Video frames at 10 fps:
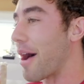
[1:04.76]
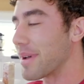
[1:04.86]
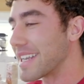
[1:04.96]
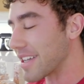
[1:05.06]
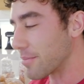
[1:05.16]

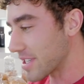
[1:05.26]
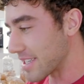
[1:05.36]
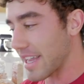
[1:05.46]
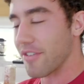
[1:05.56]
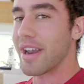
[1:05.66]
I'm just
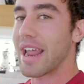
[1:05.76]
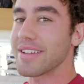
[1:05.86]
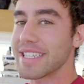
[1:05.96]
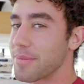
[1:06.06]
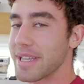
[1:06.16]
gonna say right now,
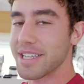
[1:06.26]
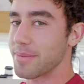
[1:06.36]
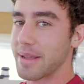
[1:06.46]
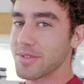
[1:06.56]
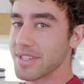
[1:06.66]
it's gonna
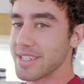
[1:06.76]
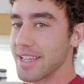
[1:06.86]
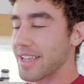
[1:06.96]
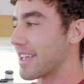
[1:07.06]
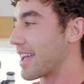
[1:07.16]
be absolutely
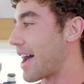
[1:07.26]
sick.